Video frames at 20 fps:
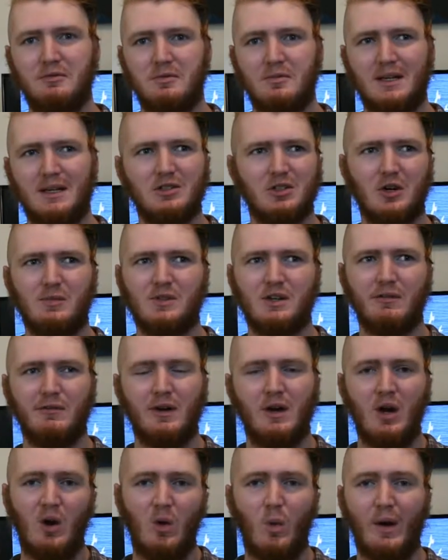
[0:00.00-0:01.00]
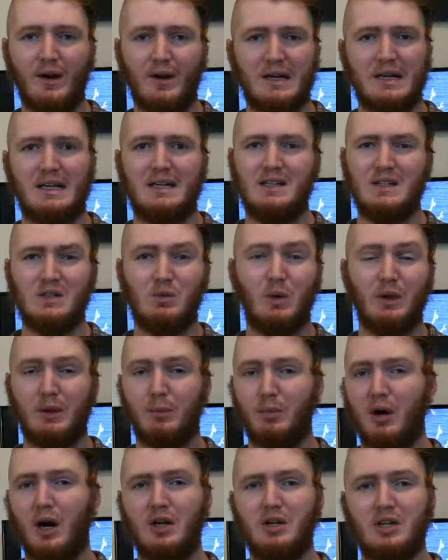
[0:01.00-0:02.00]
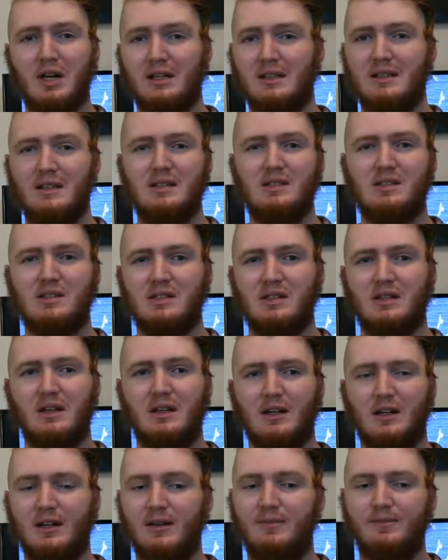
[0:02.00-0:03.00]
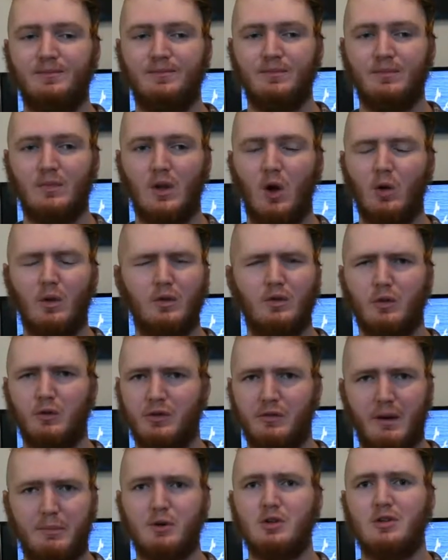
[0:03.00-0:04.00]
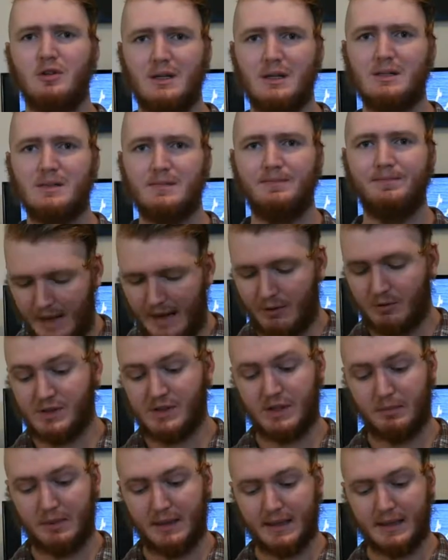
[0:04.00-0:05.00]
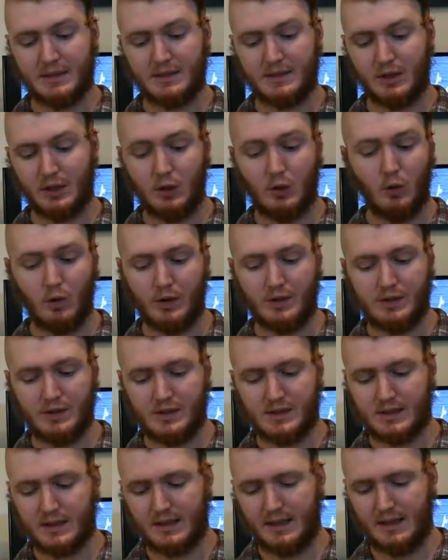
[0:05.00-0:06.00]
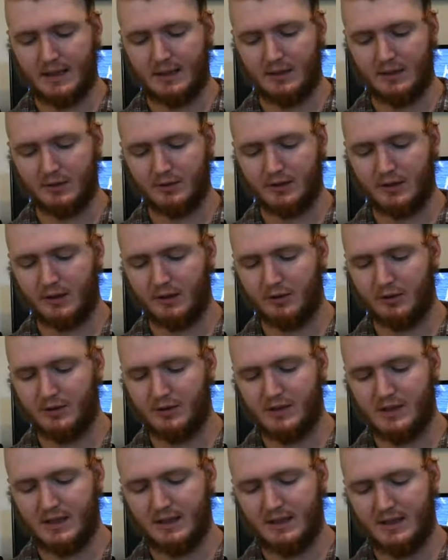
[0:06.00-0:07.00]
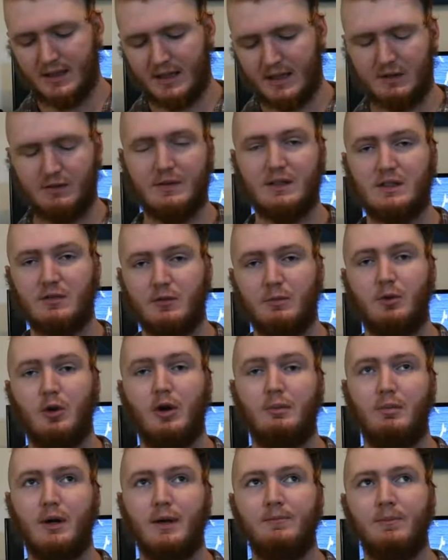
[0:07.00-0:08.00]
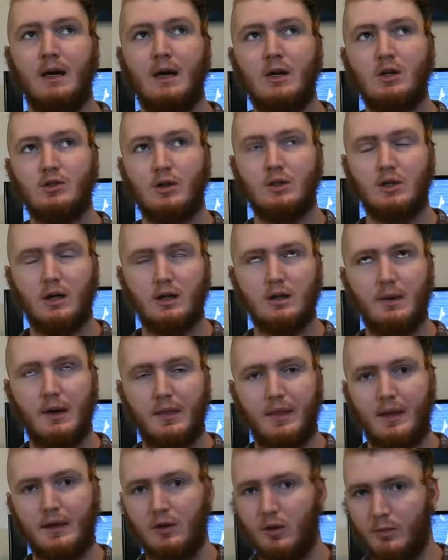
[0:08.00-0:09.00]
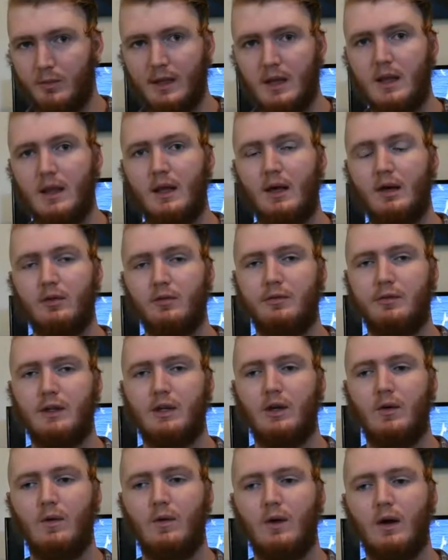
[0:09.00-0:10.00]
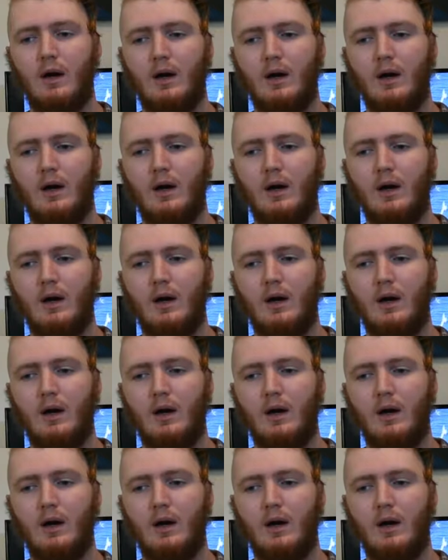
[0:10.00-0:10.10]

to me in terms of where it is, what the project is, all those sorts of opportunities. How is the plant gorse in Otero, New Zealand, if it's from Great Britain? So I talked about that a little bit in the other video.